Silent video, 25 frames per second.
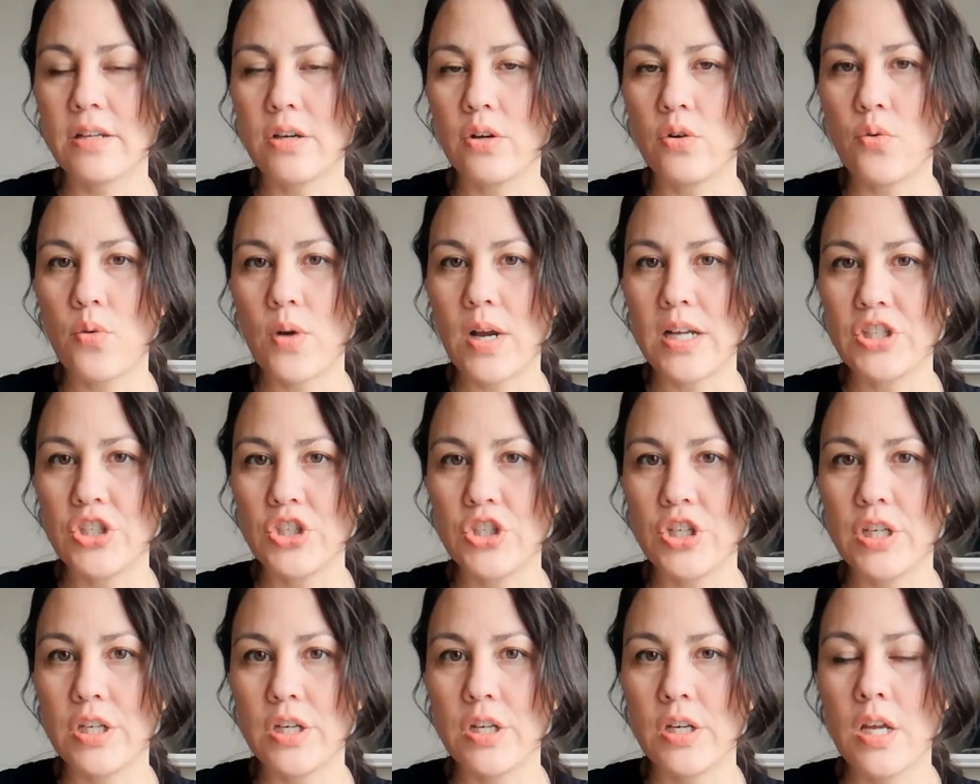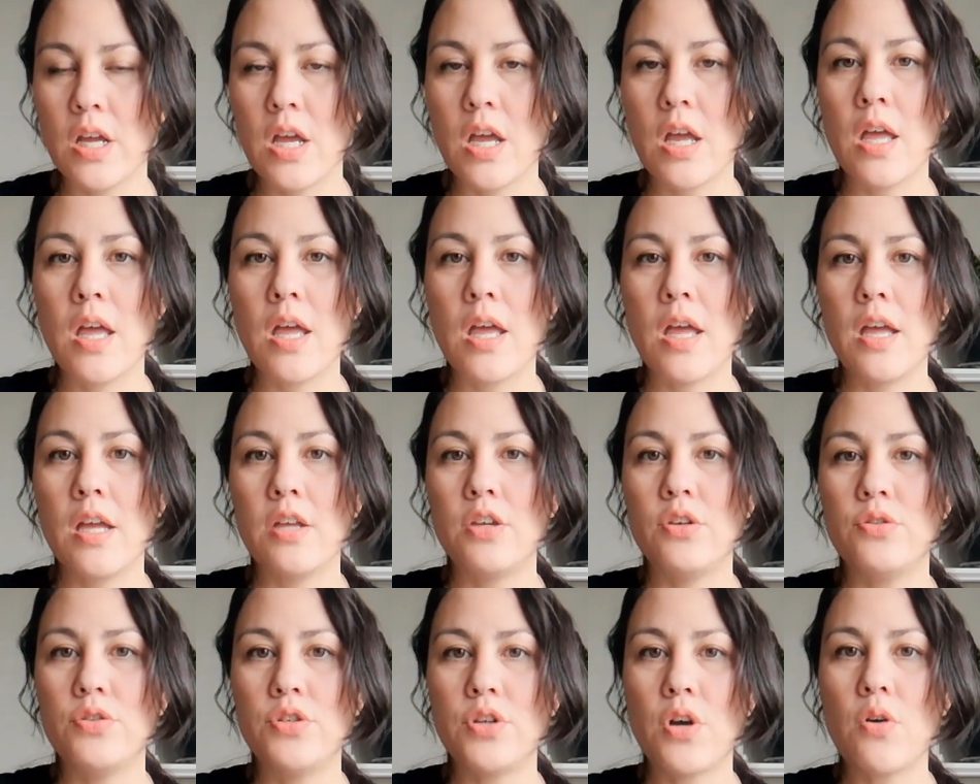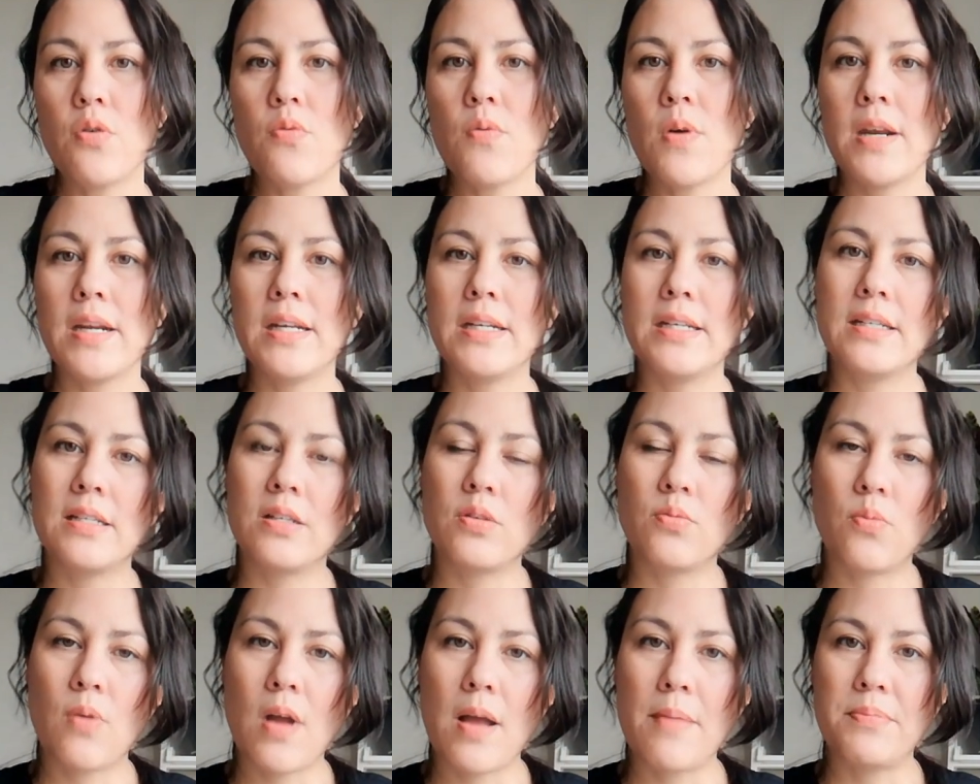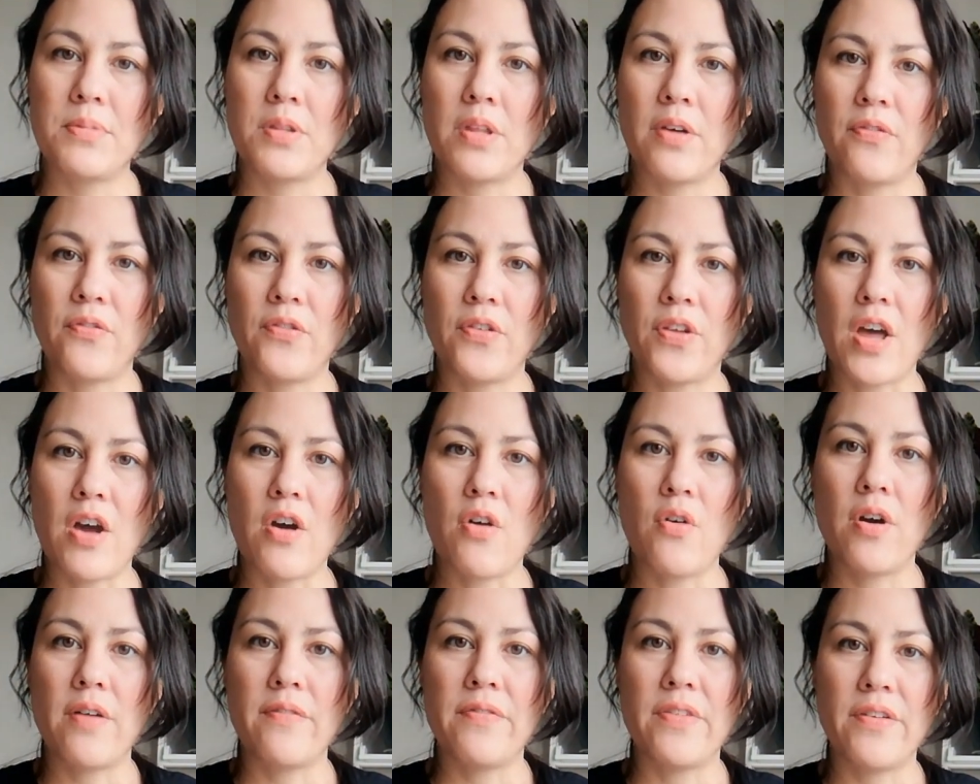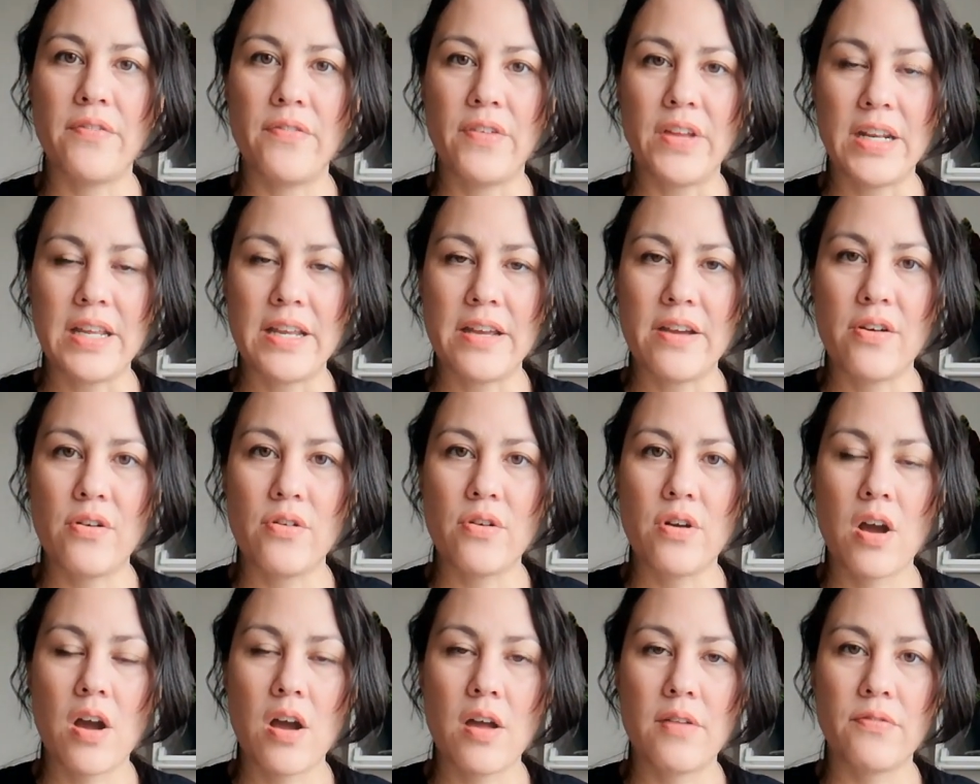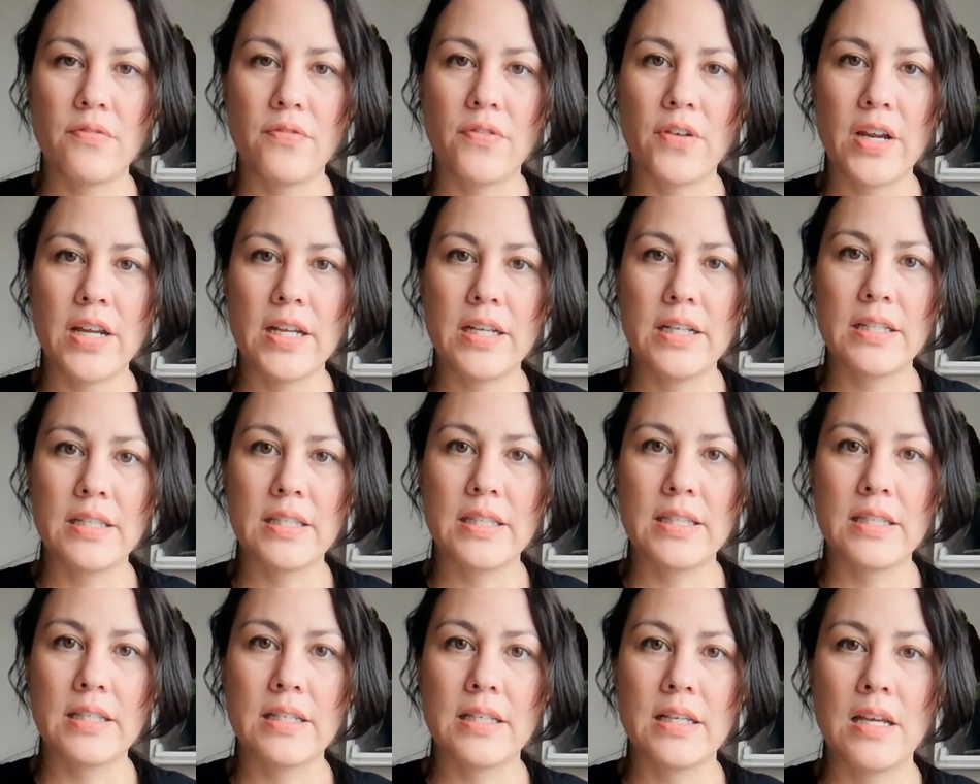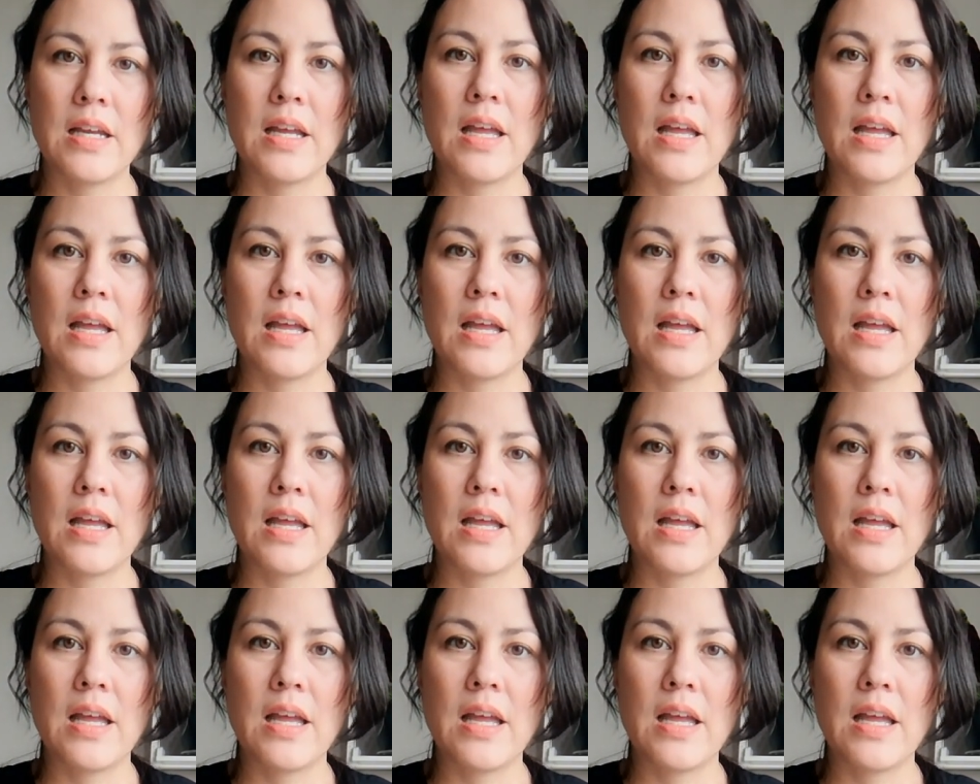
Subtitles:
a question. You don't want to disrupt the flow of the video conference.